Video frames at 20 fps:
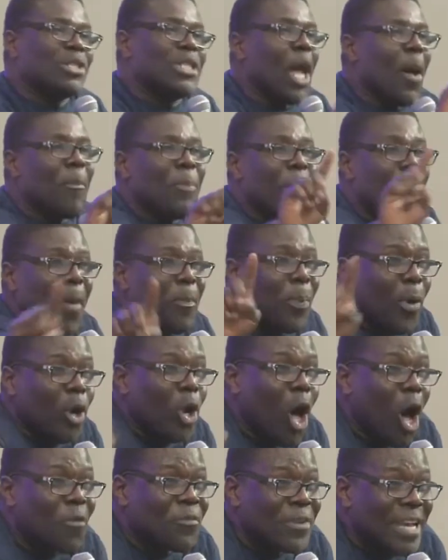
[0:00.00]
people
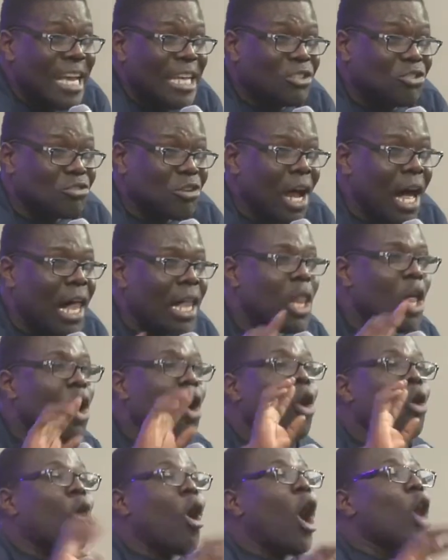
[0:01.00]
of Israel,
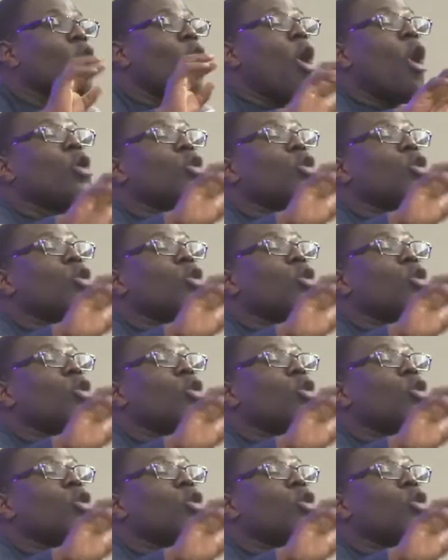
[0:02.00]
God only